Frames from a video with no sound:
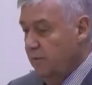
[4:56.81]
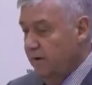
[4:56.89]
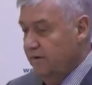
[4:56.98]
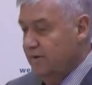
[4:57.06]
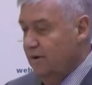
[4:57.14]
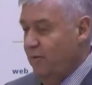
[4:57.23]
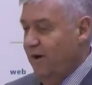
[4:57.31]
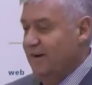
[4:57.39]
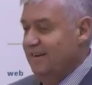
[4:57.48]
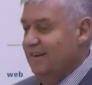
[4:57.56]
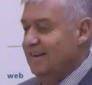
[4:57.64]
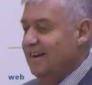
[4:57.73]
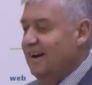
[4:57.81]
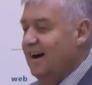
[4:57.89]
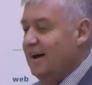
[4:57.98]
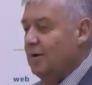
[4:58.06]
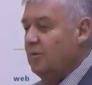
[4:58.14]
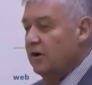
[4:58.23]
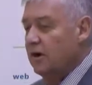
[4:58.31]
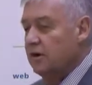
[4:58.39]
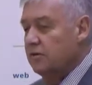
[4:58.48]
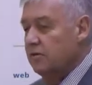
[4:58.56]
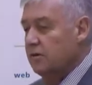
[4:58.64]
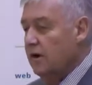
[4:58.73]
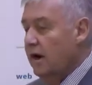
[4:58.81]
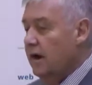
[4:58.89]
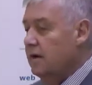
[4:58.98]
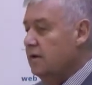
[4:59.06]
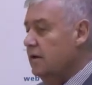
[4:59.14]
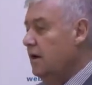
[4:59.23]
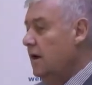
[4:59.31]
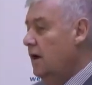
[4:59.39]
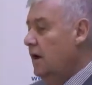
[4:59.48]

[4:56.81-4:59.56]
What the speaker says: about the CFPAC than I am. I'm not going to, Andy.